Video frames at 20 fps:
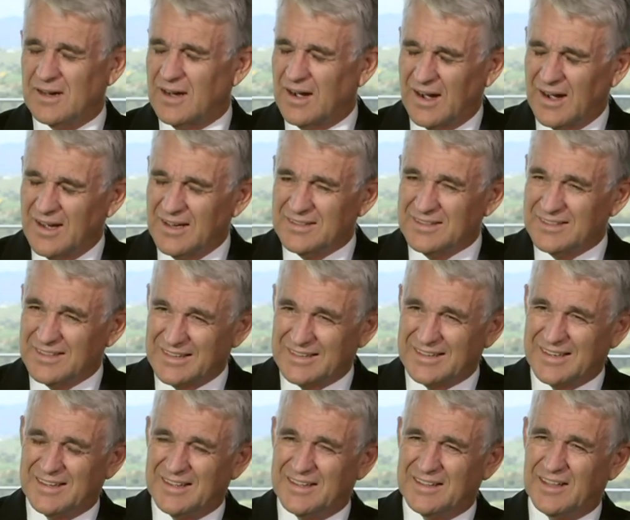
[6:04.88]
I
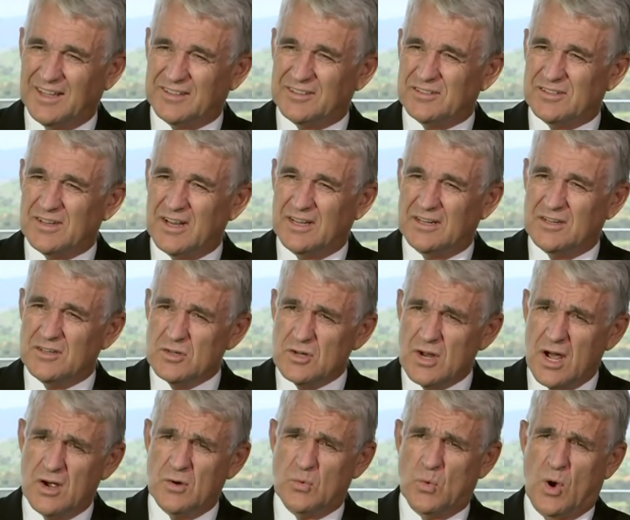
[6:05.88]
think that in
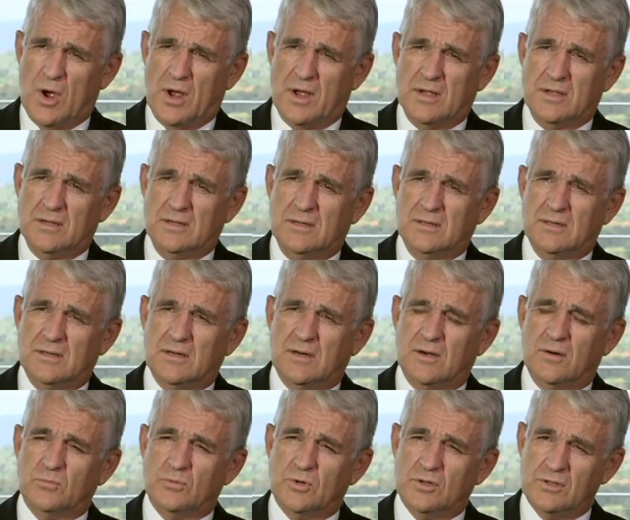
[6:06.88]
no way
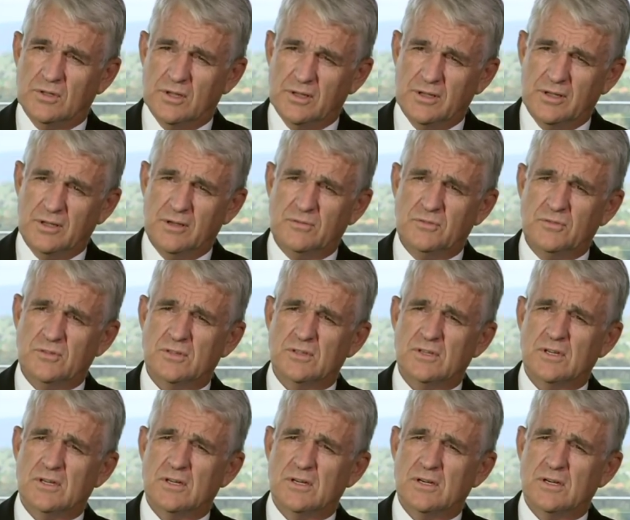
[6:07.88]
relieves